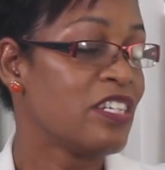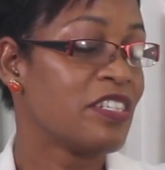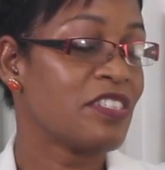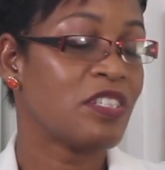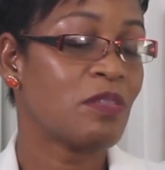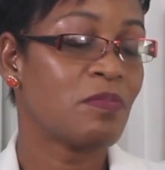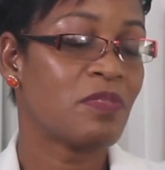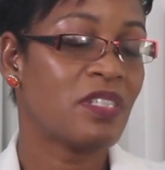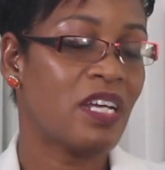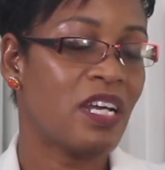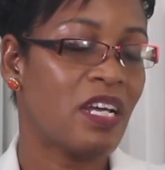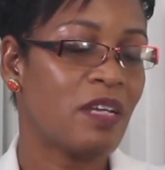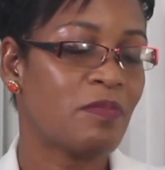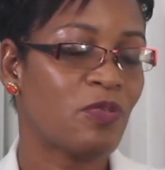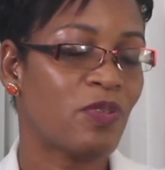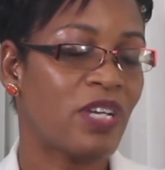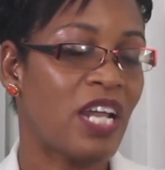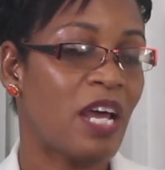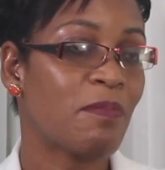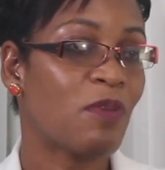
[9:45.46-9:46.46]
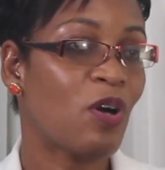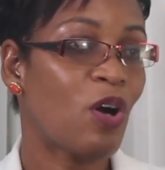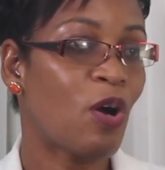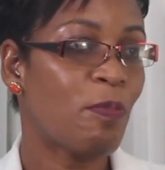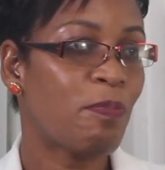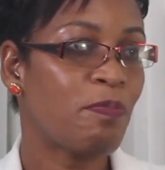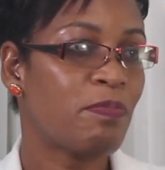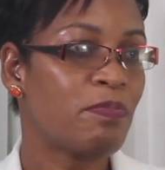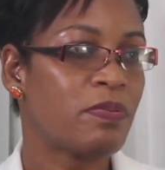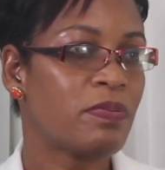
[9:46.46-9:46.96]
You know, sometimes when I'm
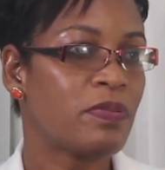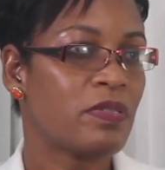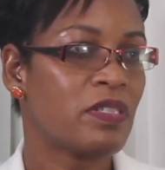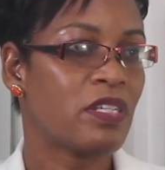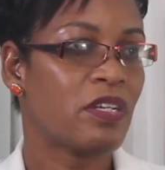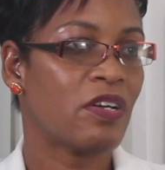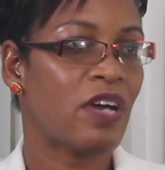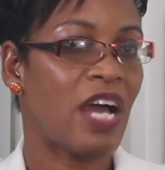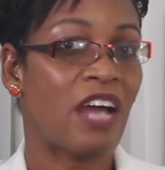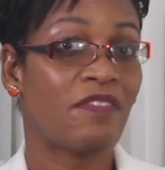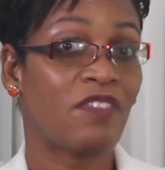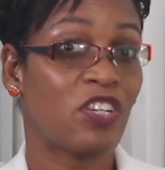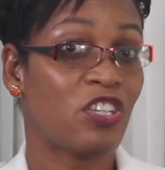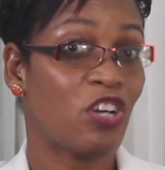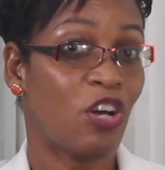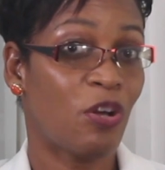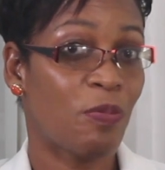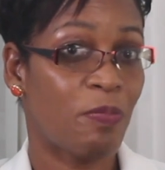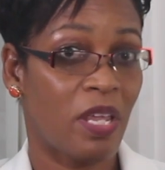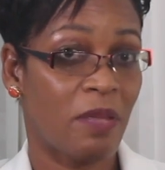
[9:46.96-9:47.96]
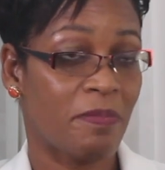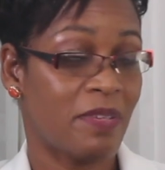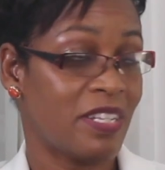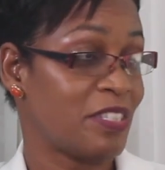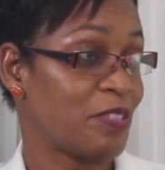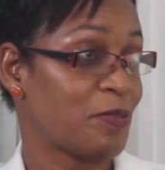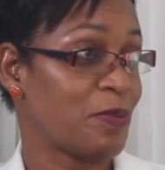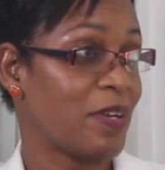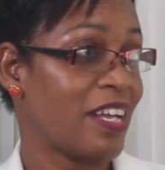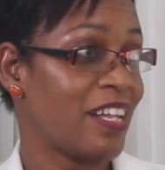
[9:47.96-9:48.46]
up you know, I have a young baby
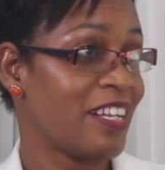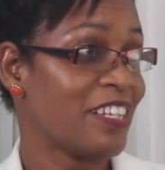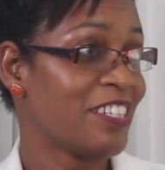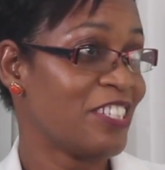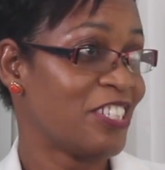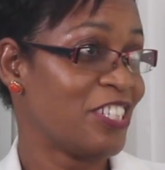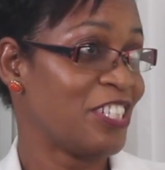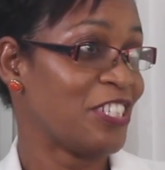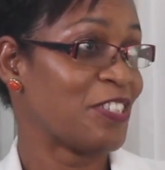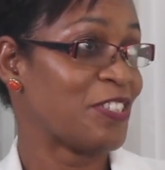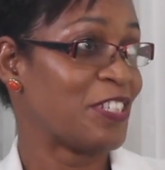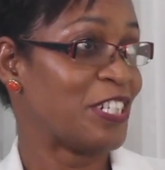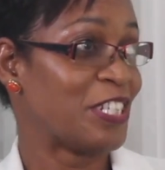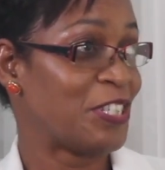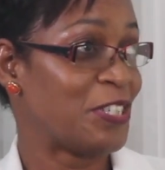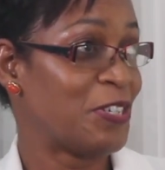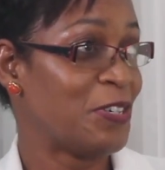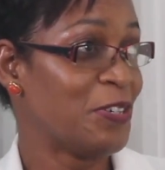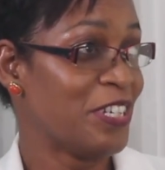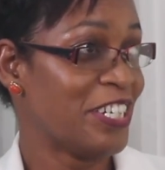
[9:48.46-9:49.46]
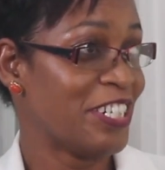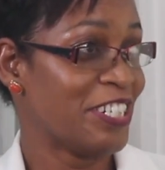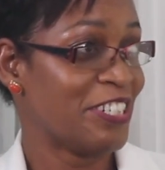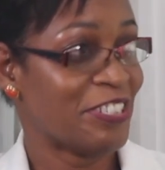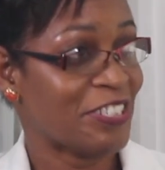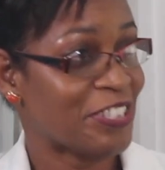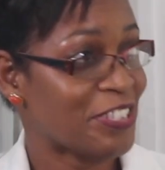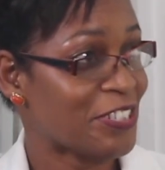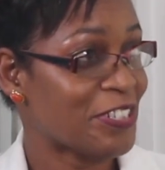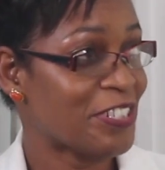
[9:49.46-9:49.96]
as well. She's only 2
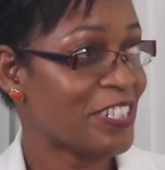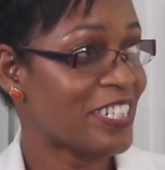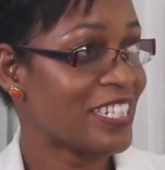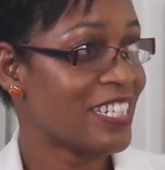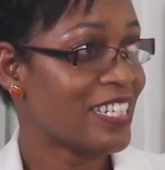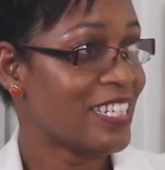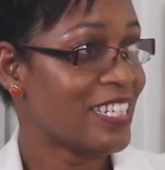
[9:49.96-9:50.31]
years old.